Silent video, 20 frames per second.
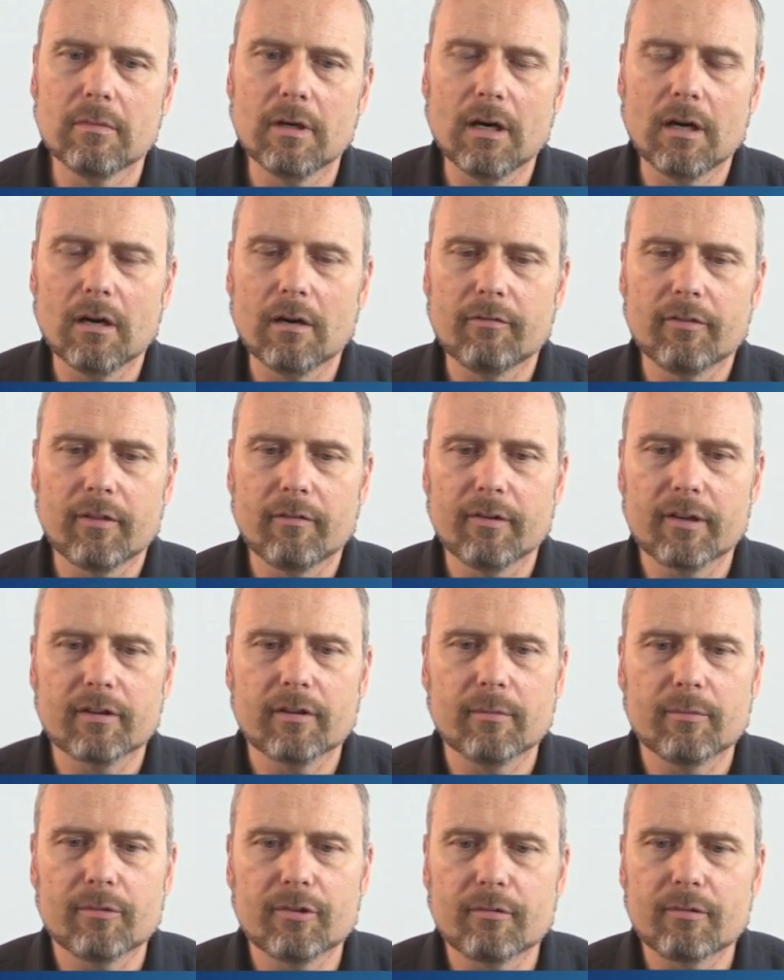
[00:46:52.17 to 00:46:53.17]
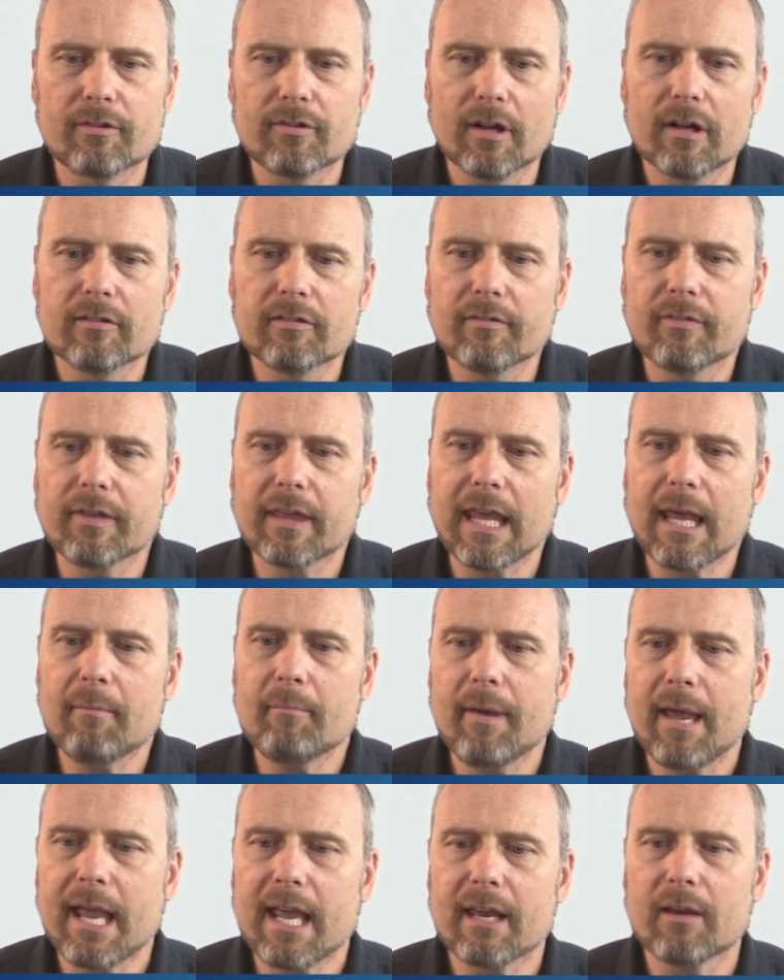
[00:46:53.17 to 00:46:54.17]
of the victims. The results of the
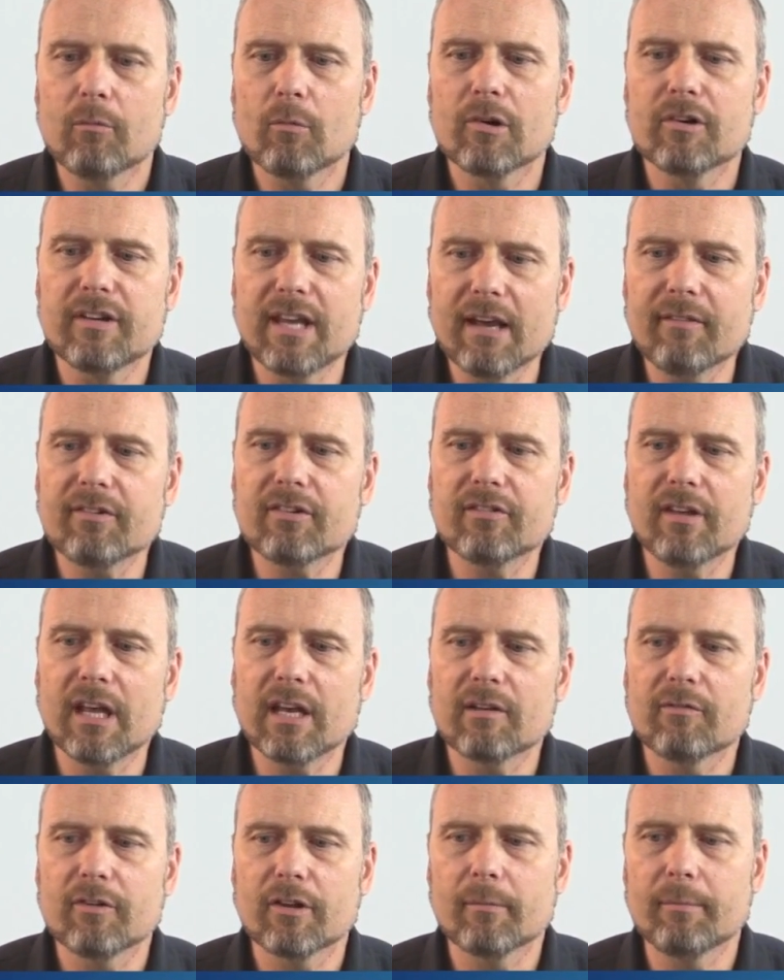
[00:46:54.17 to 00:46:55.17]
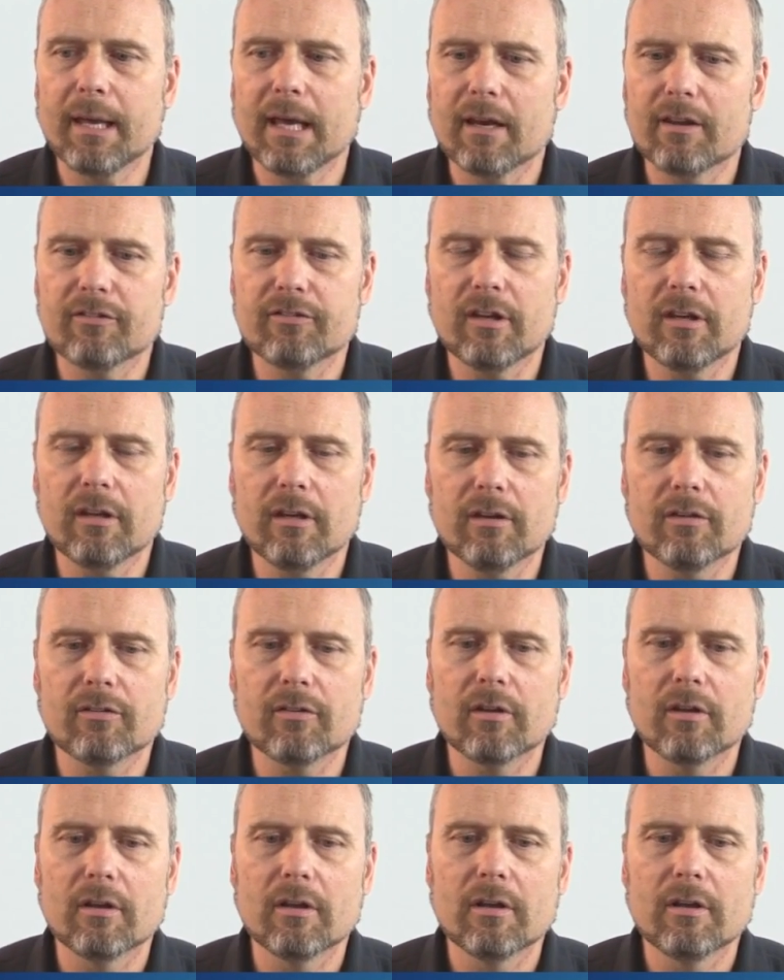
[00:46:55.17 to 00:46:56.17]
campaign were devastating for the Palestinians.